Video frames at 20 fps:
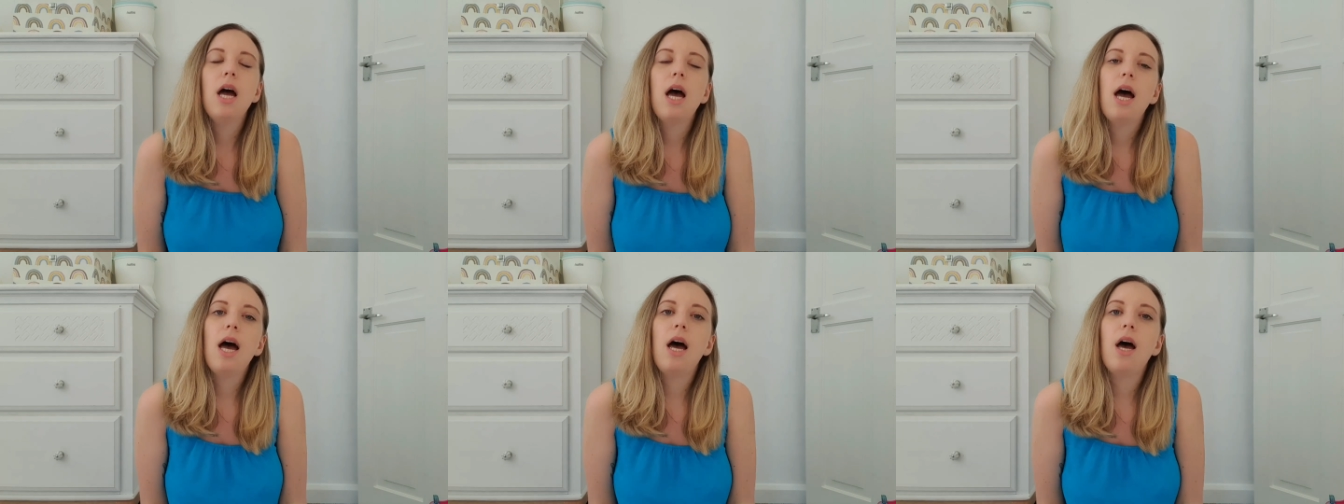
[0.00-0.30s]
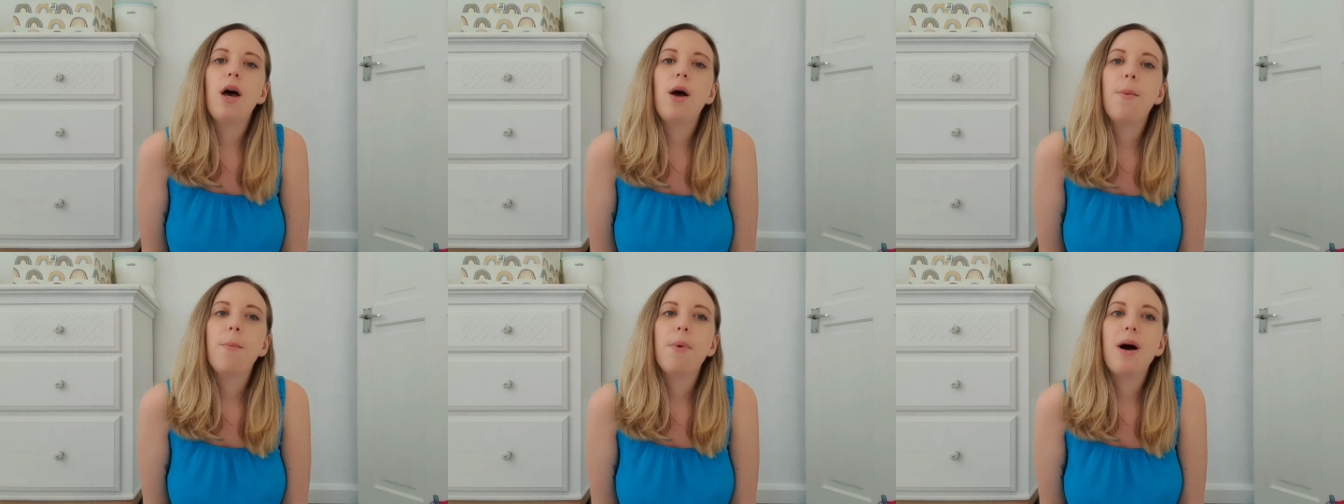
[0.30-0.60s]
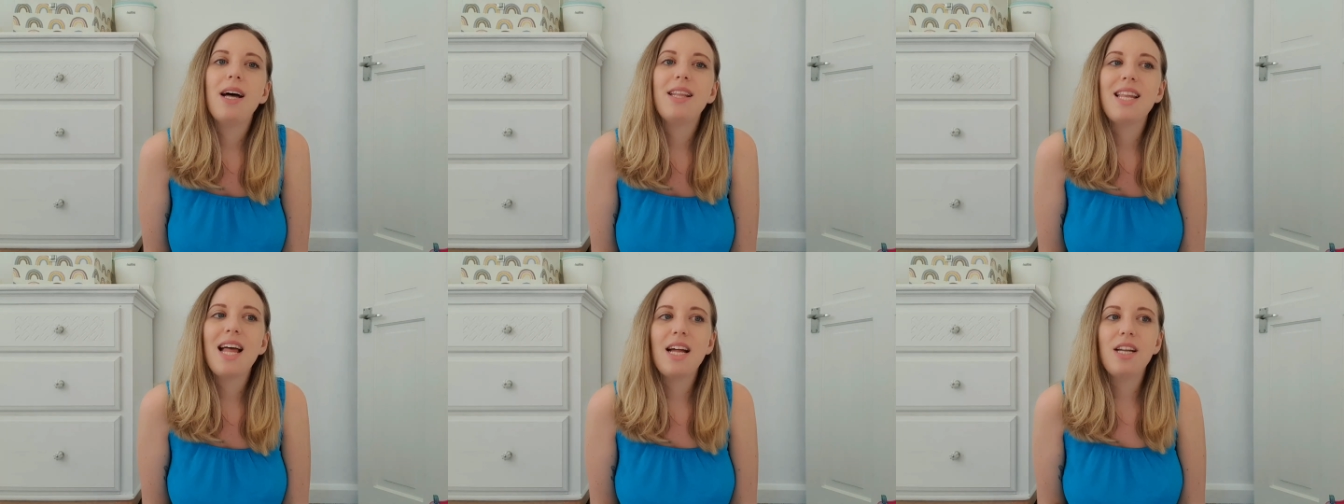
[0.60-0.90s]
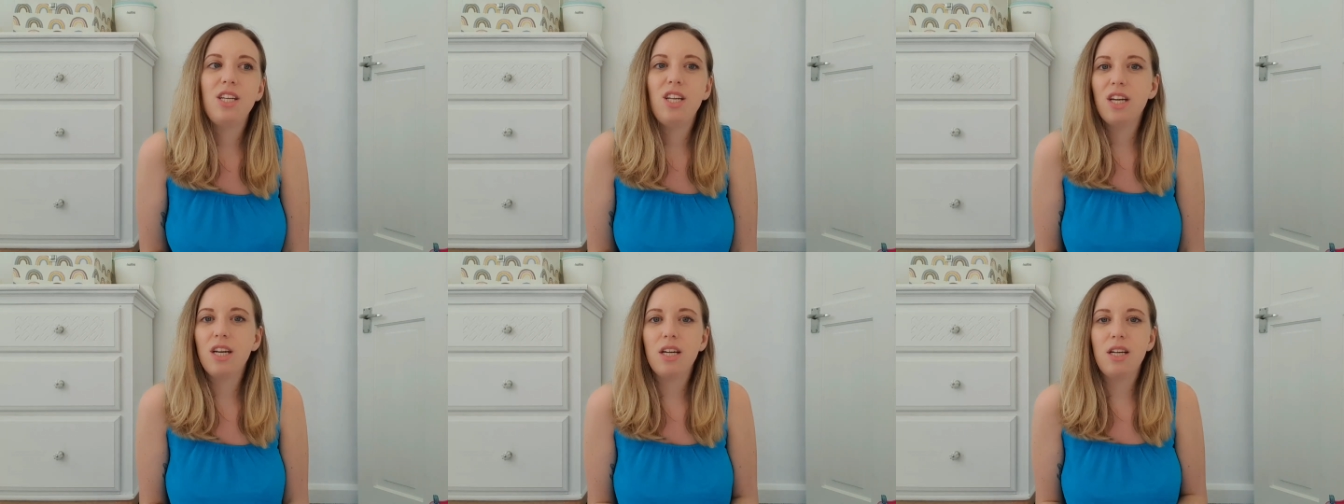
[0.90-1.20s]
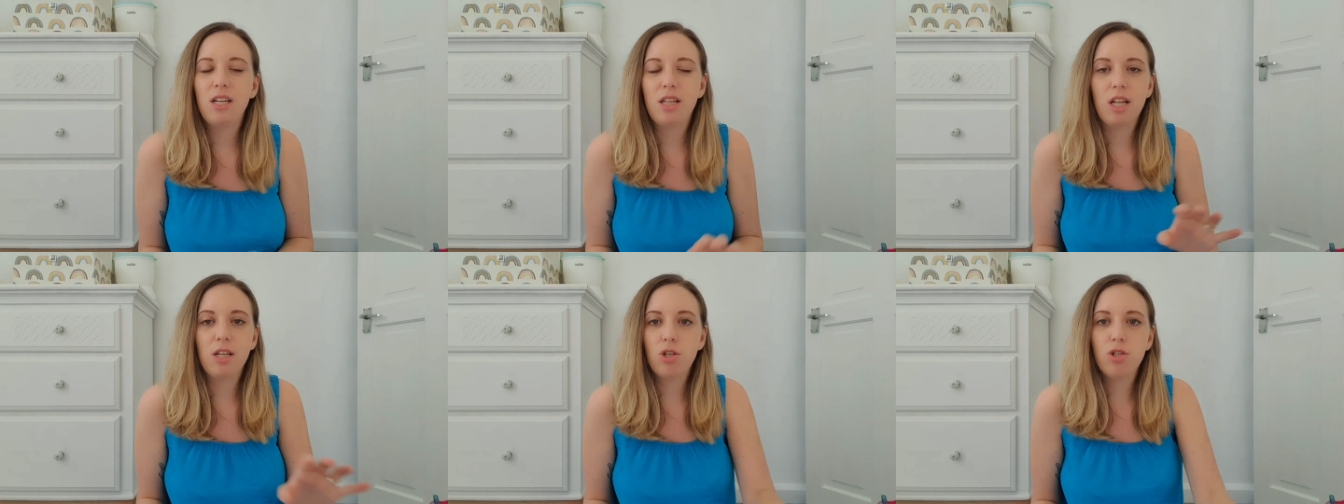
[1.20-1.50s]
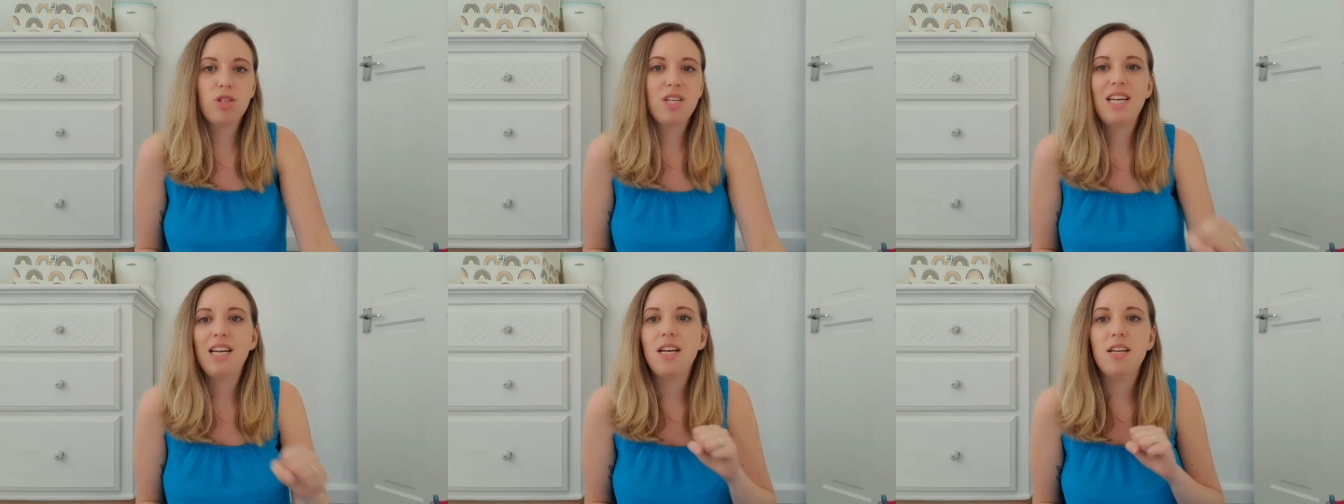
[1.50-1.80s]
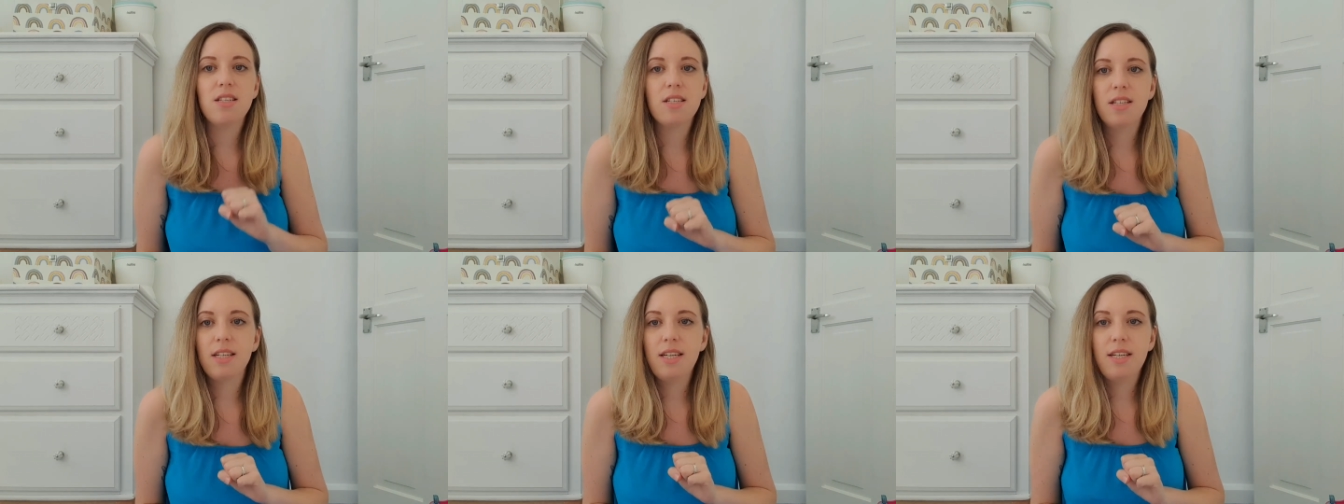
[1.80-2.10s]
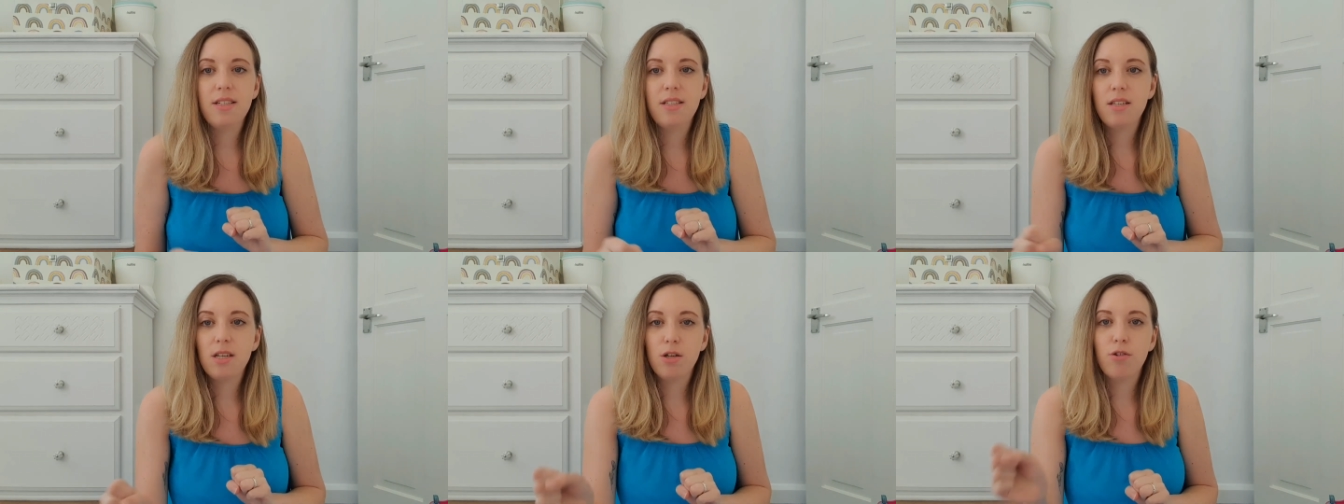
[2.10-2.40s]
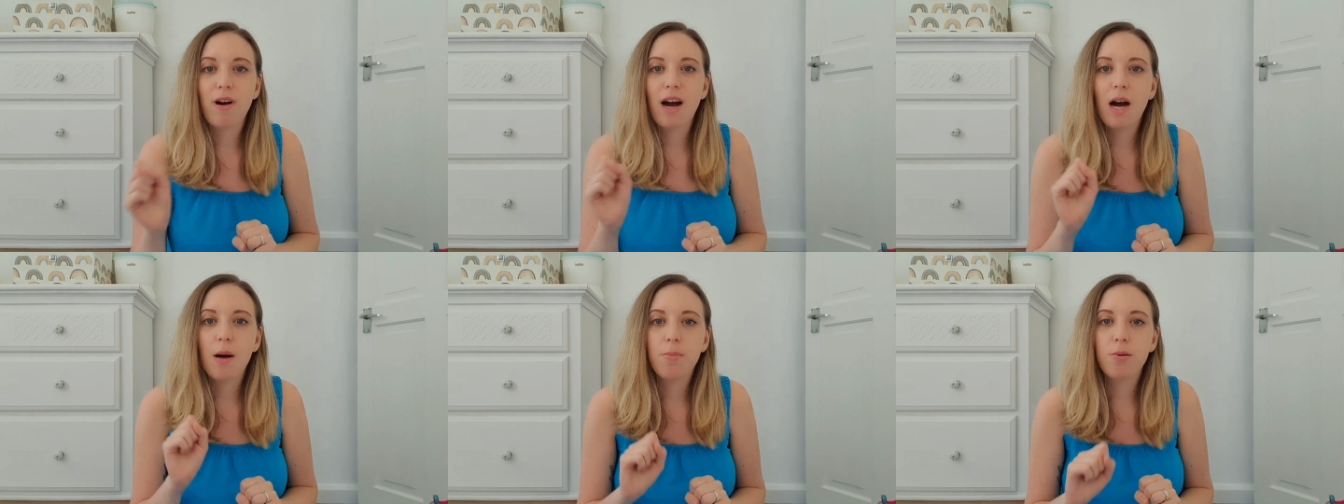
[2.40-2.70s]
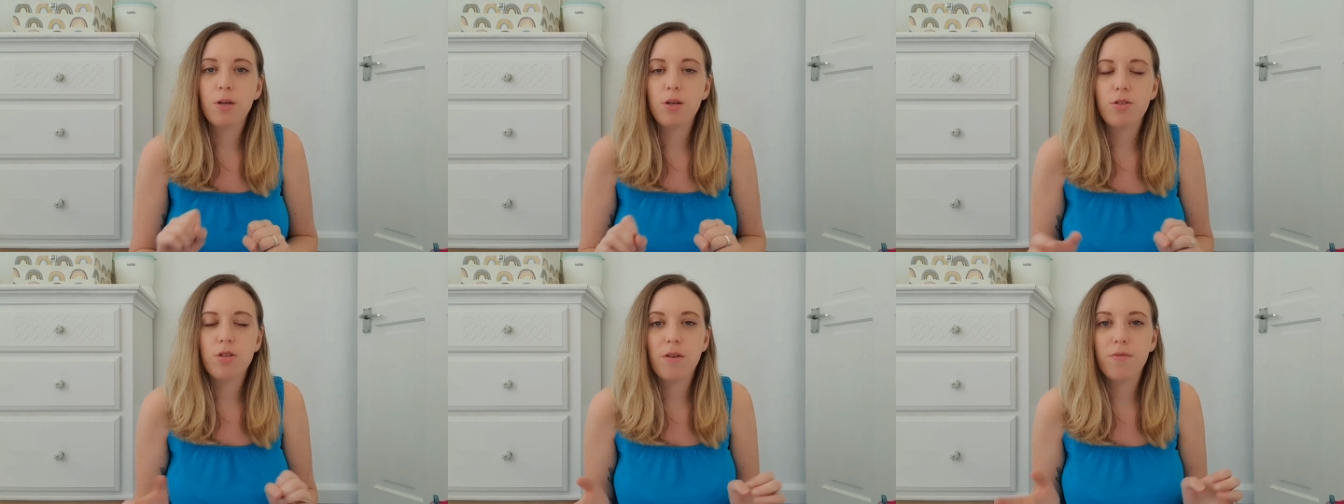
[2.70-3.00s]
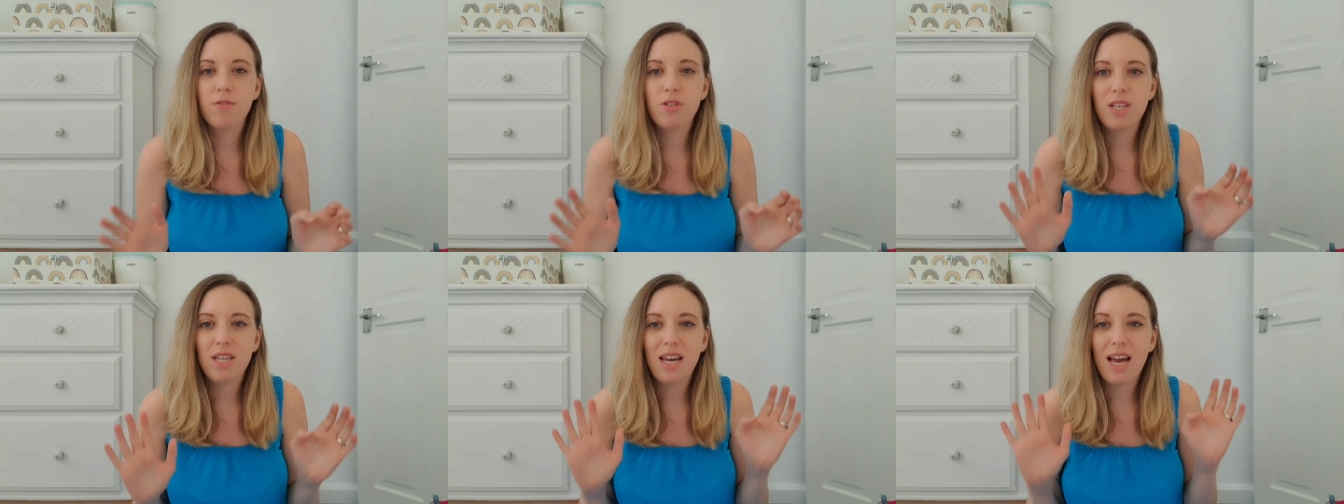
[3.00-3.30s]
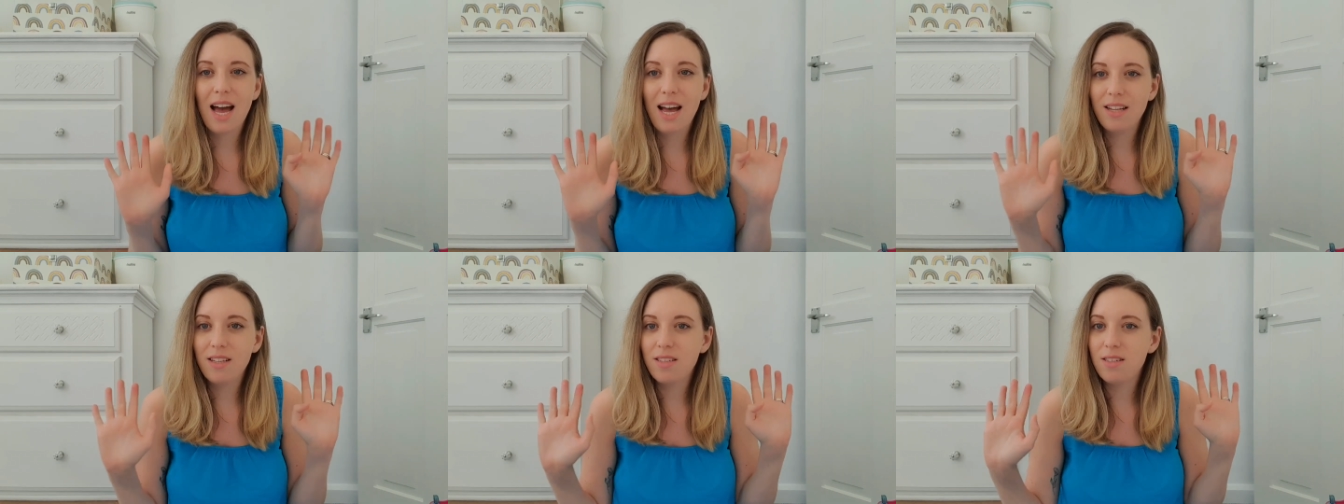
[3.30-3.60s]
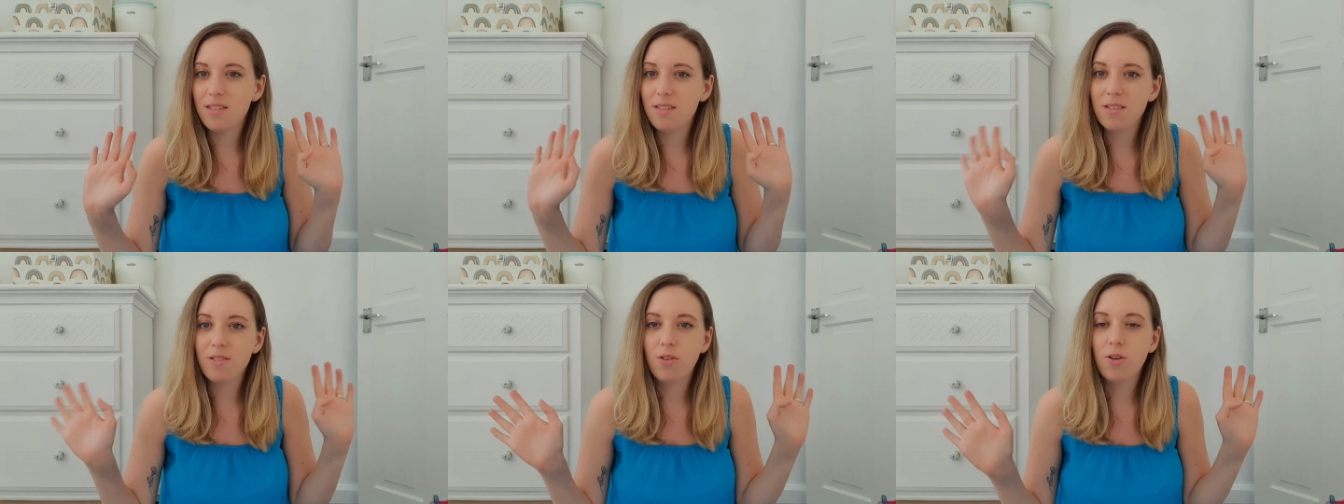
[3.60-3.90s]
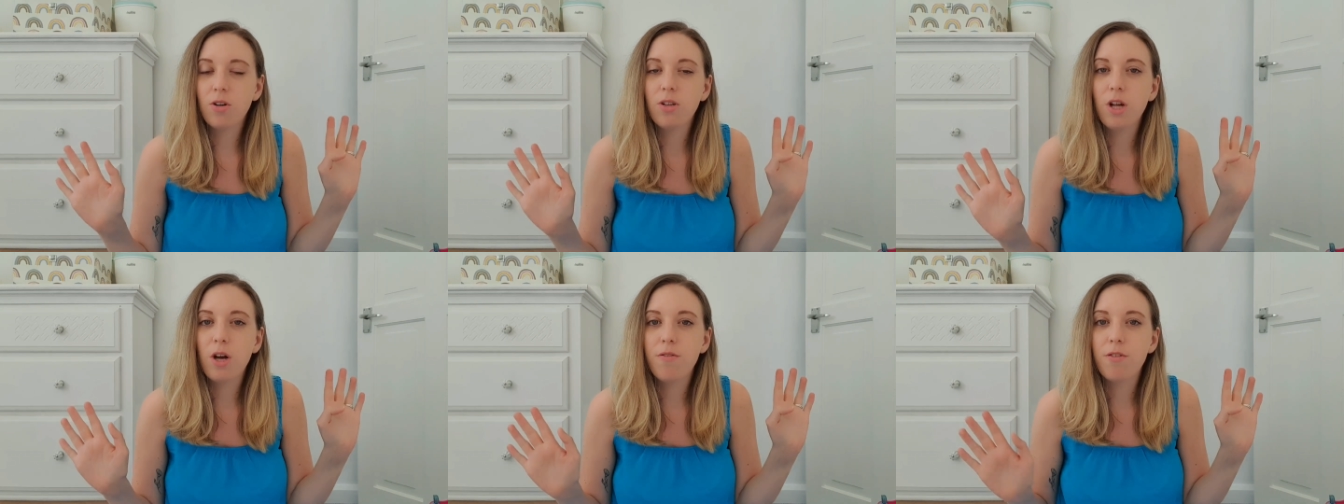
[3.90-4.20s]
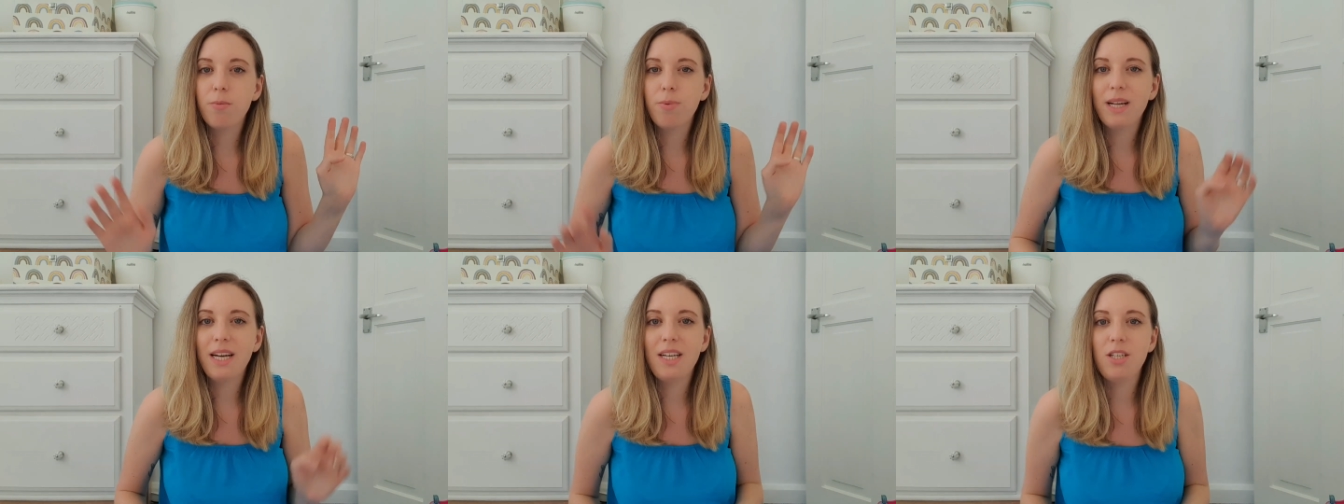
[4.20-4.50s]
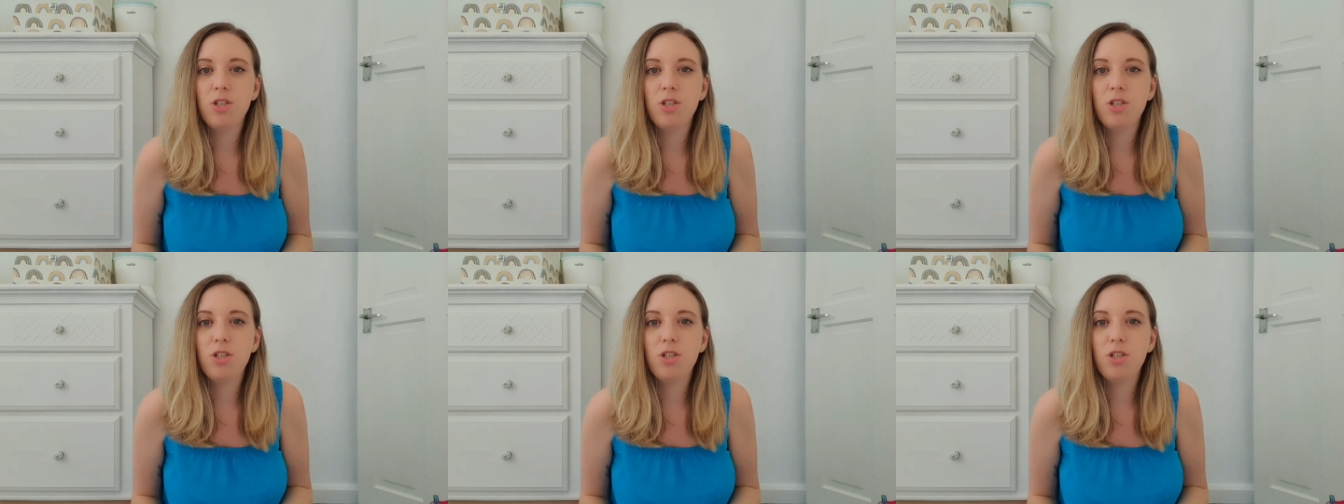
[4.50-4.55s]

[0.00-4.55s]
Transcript: and then they're just easily to grab, because obviously your head's all over the place,